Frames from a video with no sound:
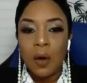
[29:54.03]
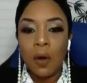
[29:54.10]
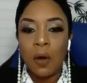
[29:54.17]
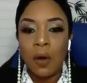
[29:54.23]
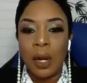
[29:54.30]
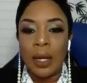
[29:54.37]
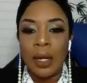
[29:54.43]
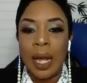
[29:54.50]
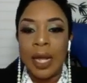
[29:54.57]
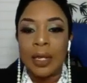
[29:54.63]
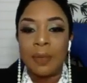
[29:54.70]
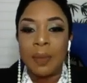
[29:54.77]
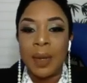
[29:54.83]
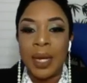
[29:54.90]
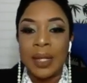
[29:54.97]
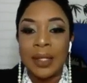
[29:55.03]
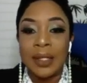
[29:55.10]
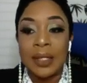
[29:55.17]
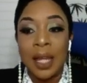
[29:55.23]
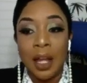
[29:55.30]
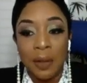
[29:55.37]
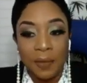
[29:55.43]
or and being
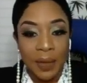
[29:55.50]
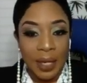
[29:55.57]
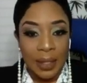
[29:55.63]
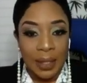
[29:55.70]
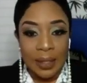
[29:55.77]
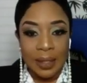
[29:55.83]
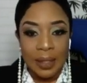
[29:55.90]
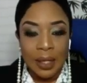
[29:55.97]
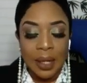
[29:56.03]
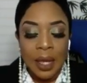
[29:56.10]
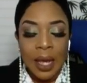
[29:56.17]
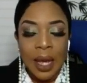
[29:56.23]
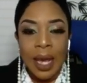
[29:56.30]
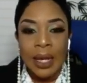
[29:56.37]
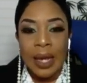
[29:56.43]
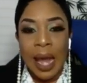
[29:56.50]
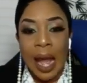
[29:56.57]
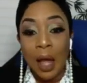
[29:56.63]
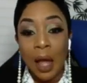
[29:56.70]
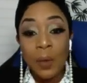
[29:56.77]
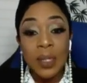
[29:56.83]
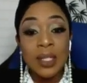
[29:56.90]
selfless? And
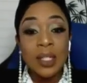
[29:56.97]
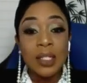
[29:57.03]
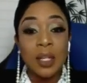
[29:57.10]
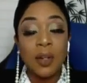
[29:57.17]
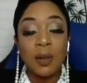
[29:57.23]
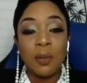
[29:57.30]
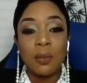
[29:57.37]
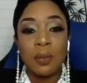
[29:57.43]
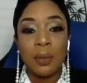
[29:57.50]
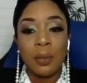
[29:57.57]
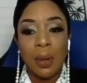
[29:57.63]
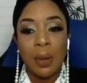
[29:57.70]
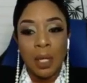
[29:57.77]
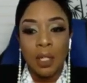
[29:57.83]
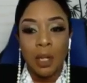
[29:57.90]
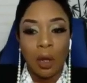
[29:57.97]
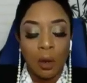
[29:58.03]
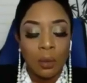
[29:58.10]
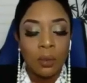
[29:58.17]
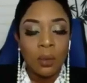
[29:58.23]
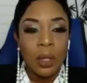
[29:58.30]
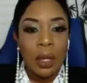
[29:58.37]
how is this going
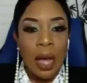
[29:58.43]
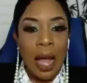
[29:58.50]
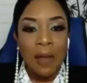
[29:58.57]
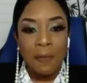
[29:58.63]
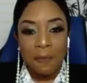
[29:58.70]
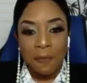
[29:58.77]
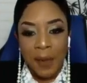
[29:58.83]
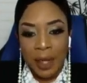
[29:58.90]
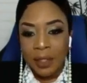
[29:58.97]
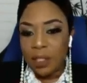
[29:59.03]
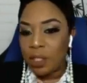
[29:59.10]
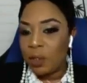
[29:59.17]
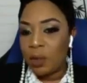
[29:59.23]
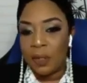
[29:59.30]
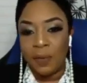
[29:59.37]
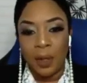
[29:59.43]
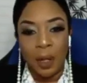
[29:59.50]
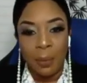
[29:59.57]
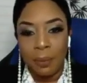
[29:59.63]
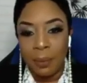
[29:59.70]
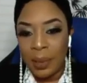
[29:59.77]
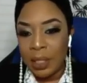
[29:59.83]
to, affect your
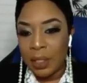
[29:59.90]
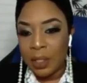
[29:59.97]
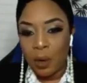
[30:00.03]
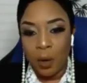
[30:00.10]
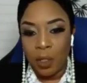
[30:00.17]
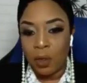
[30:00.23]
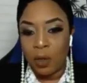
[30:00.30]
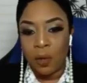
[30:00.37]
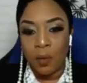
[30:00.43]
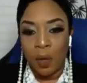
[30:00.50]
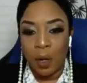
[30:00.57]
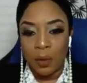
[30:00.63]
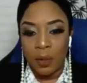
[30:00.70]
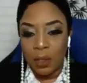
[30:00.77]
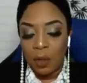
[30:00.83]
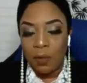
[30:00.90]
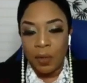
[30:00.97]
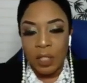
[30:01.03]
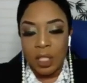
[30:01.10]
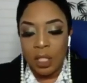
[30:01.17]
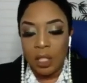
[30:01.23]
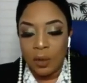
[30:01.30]
development or your growth? Over
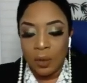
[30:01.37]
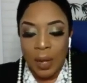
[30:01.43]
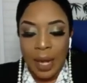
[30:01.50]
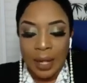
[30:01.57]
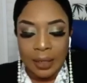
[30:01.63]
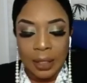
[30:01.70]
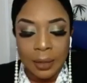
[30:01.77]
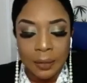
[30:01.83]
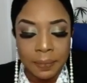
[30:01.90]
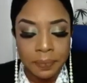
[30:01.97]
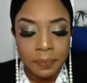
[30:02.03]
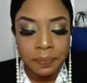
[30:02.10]
to you, Arthie.